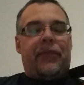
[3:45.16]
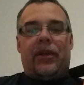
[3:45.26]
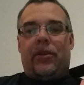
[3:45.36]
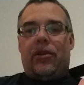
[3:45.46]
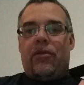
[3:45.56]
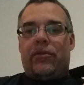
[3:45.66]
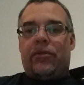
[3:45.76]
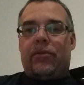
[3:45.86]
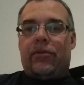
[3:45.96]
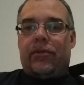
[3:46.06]
there you go.
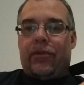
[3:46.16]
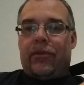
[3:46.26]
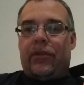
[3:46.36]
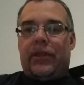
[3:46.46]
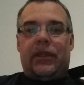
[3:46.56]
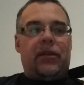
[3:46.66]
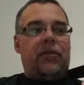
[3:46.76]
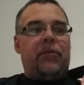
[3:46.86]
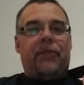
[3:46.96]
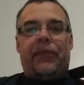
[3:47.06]
So you
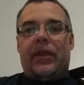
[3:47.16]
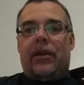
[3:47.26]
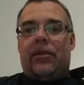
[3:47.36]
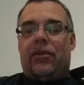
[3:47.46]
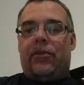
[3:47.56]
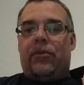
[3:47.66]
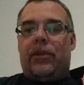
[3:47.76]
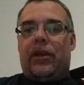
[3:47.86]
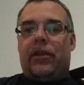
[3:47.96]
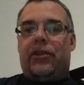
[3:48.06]
see, you do
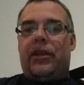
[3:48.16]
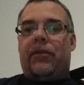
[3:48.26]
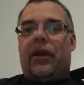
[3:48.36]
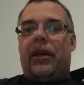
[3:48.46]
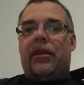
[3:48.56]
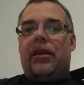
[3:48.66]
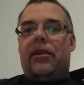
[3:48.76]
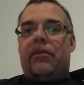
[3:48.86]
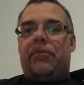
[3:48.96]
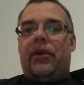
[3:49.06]
the G, right?
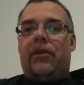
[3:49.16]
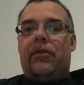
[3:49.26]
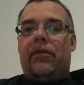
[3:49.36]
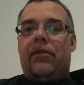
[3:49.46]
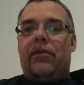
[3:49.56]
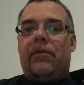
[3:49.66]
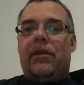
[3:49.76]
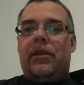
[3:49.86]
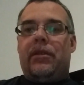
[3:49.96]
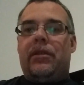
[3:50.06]
Mirror
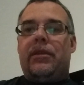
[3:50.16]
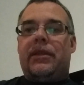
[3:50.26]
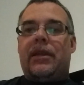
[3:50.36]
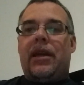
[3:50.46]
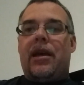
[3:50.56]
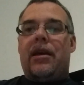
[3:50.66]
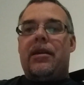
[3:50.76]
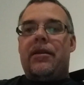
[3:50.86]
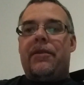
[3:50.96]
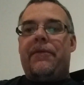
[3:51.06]
in the
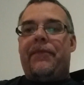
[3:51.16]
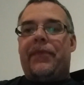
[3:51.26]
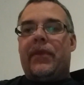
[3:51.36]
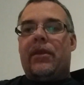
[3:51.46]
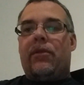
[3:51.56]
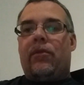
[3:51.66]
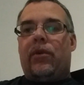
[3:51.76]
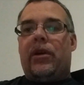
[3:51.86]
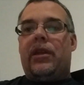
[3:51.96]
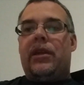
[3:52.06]
sky,
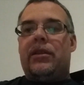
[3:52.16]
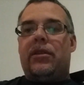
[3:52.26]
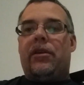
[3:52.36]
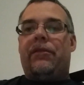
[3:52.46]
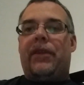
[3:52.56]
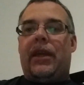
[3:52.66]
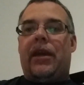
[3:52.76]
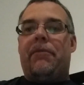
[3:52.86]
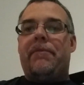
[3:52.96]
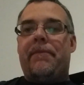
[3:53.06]
what is love? E,
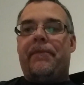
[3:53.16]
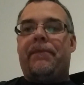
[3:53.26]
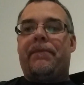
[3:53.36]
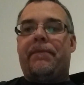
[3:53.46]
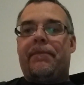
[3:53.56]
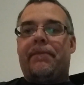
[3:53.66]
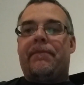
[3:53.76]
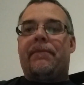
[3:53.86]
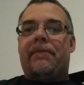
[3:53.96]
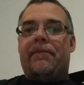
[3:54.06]
M,
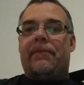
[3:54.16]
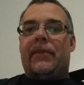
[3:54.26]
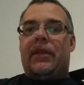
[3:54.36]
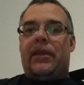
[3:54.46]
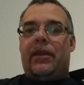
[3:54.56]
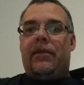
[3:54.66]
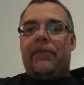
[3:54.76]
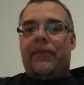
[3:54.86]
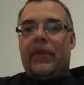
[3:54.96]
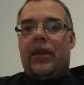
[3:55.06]
D.
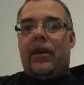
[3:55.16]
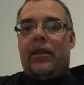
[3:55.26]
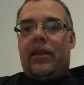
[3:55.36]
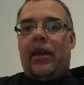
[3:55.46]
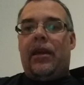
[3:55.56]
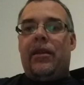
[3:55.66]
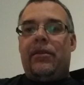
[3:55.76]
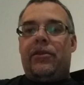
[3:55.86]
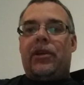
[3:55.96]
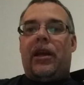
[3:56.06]
Can
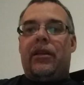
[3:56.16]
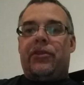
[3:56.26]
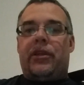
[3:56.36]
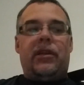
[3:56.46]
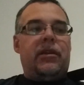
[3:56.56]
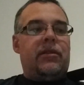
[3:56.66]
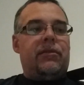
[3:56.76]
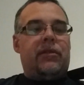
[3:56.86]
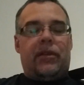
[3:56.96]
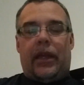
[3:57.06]
the child G,
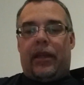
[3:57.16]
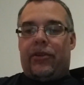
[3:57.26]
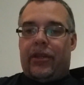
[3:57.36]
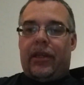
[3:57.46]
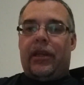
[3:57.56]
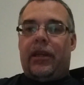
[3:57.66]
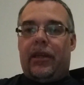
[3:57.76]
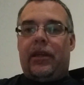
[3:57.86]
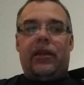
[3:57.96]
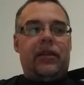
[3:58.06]
like
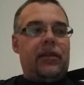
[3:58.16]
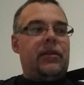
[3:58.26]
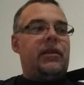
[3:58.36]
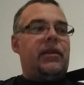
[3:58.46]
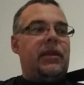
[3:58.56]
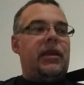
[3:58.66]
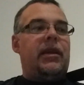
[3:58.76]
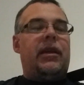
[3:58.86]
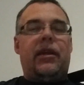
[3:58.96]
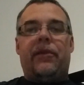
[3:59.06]
G,
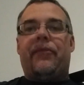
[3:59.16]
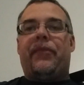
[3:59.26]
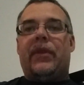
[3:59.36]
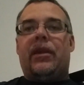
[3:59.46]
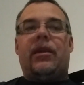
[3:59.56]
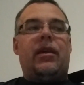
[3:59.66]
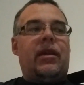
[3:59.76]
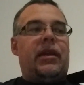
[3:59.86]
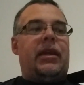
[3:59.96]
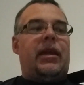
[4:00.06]
D,
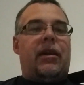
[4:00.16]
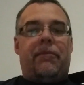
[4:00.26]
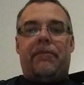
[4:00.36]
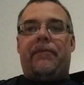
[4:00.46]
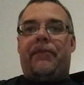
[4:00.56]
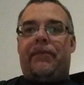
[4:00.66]
E, M,